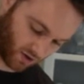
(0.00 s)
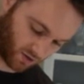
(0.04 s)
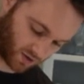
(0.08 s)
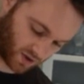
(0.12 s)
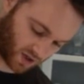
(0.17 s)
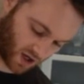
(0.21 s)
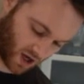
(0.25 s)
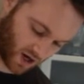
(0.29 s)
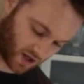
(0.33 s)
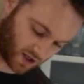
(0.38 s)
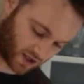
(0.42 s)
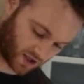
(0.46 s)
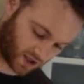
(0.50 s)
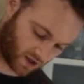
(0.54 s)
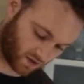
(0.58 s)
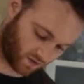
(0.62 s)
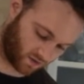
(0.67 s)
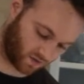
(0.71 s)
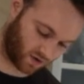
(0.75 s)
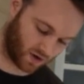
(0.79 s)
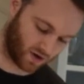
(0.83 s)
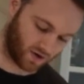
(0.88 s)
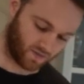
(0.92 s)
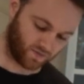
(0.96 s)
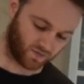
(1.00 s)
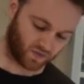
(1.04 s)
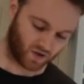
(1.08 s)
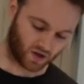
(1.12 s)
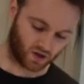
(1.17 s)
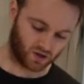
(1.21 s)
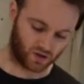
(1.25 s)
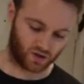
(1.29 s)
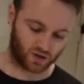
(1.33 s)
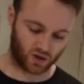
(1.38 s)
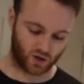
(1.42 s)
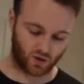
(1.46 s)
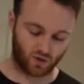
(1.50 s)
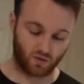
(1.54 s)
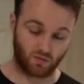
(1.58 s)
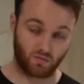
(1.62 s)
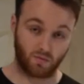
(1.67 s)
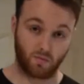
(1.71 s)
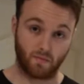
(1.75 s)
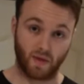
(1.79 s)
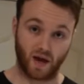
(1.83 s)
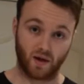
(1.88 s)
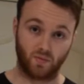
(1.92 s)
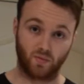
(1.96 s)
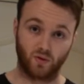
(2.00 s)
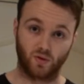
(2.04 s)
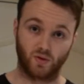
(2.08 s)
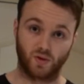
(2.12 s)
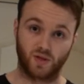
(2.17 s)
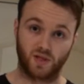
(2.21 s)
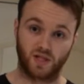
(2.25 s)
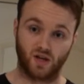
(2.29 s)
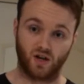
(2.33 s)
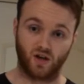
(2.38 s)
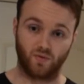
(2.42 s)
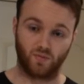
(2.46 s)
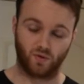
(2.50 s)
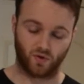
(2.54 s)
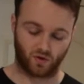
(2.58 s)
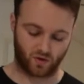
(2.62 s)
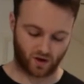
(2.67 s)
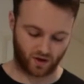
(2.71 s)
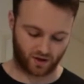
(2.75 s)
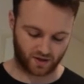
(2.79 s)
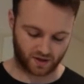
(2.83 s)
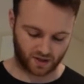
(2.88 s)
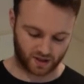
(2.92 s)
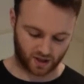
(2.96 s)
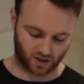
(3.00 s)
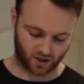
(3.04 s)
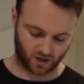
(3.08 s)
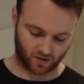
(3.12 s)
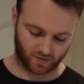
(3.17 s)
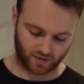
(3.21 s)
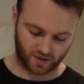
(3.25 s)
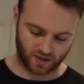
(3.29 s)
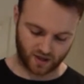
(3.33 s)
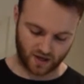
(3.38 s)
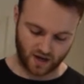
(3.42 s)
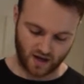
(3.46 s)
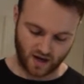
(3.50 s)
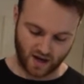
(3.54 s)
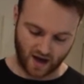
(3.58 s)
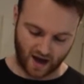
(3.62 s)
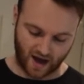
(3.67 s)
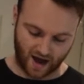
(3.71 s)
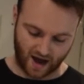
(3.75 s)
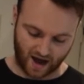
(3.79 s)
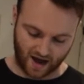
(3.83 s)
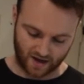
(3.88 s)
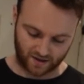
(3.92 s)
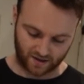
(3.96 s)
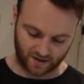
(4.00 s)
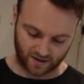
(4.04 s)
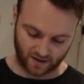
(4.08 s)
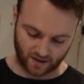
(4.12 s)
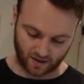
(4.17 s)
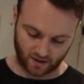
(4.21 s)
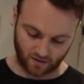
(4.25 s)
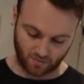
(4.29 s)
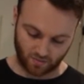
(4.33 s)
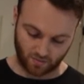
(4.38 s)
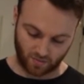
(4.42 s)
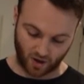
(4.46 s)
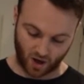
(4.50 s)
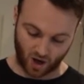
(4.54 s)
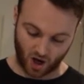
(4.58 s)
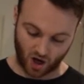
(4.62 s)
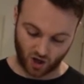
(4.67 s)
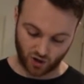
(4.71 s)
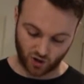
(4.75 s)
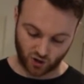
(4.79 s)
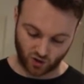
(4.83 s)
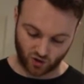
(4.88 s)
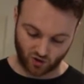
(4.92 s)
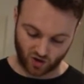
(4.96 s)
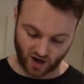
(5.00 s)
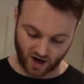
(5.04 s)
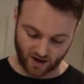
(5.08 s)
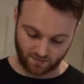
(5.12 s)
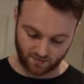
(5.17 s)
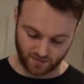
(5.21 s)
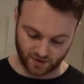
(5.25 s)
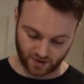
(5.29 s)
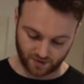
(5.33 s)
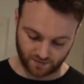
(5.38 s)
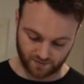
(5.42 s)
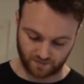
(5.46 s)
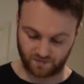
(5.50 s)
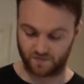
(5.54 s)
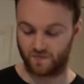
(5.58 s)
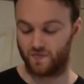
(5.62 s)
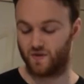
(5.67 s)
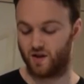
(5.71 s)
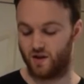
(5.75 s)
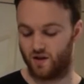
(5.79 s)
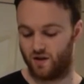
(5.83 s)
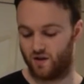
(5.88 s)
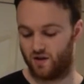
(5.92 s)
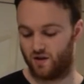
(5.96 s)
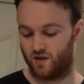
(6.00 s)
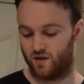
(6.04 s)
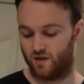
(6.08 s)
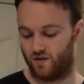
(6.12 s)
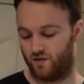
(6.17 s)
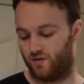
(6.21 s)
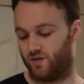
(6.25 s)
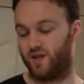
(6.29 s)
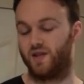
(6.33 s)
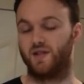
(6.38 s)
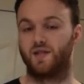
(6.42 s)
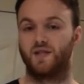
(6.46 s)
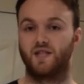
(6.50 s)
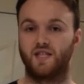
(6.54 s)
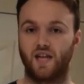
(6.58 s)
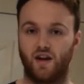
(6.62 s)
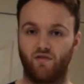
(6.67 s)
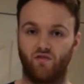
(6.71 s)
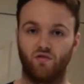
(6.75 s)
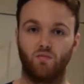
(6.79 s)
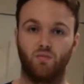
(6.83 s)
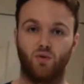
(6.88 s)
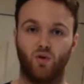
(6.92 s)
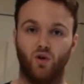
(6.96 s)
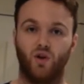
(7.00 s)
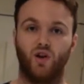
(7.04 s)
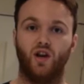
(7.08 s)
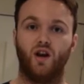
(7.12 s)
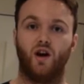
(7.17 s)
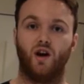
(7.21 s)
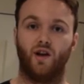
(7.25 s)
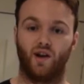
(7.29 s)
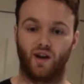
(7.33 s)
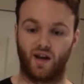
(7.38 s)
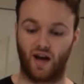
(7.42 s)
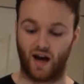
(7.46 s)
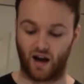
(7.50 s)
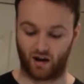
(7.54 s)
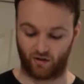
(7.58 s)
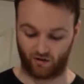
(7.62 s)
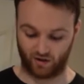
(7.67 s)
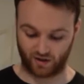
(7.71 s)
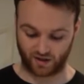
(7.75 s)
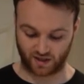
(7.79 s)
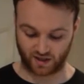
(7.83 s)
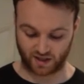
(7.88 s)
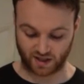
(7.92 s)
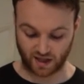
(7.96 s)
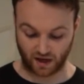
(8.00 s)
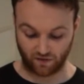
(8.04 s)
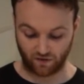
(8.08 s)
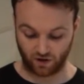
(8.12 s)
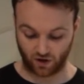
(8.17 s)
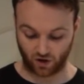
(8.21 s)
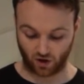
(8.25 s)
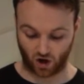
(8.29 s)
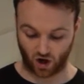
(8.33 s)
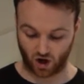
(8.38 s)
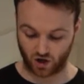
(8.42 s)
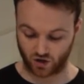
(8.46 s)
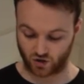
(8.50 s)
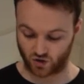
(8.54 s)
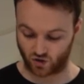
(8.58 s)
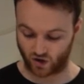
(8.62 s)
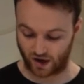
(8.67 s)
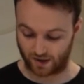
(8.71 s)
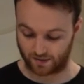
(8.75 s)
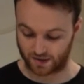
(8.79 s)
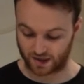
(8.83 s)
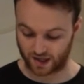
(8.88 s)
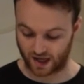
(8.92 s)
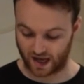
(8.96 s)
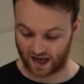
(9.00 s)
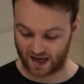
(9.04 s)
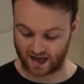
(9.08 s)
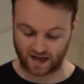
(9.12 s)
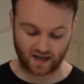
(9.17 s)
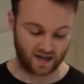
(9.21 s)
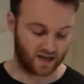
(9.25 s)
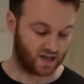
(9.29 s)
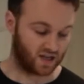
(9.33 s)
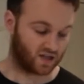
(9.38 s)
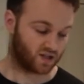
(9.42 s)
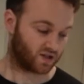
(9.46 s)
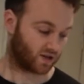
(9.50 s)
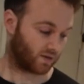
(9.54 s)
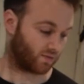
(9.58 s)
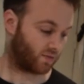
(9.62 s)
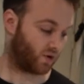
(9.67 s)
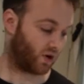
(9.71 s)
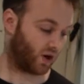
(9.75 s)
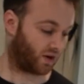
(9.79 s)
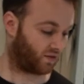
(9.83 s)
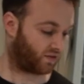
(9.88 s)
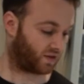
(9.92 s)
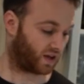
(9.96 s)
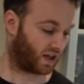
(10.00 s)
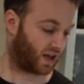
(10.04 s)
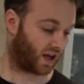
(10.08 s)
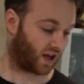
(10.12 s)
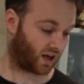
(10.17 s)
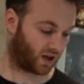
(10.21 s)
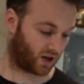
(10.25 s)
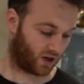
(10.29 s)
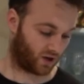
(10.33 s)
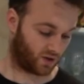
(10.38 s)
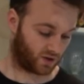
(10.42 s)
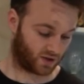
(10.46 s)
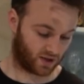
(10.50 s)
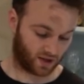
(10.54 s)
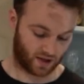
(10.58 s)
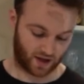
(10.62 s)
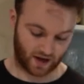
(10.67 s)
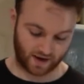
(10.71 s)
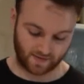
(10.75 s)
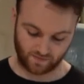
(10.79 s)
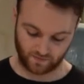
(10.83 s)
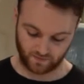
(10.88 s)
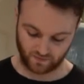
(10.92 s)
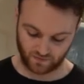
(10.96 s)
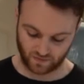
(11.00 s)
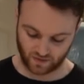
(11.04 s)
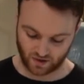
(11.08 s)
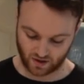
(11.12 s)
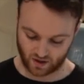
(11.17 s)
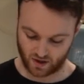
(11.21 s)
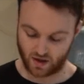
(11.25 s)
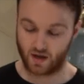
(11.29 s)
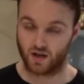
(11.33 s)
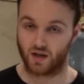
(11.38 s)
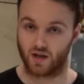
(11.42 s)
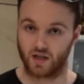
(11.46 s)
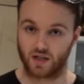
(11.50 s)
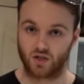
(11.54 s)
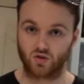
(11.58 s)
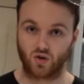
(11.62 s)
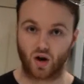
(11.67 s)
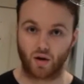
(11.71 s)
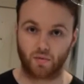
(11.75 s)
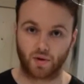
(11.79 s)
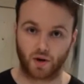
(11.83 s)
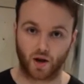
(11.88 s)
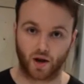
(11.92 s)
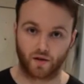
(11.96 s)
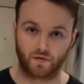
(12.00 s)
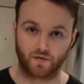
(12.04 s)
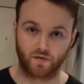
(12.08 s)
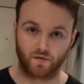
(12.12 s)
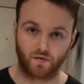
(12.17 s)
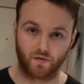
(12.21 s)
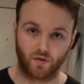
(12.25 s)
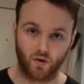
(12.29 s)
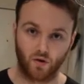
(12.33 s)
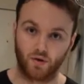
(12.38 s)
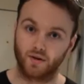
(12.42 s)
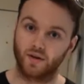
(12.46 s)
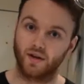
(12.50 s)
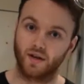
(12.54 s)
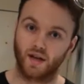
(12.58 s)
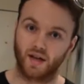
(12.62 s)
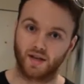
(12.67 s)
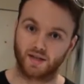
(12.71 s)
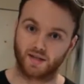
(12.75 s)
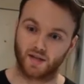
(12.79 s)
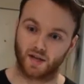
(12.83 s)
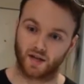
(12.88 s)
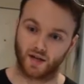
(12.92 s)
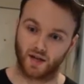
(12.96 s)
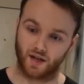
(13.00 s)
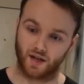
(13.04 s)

alternative to maple syrup or other syrups, and per 100 grams, there's 7.9 calories. There's definitely not 100 grams there, so I'm not even getting close to that. Let's grab a knife and fork and get tuck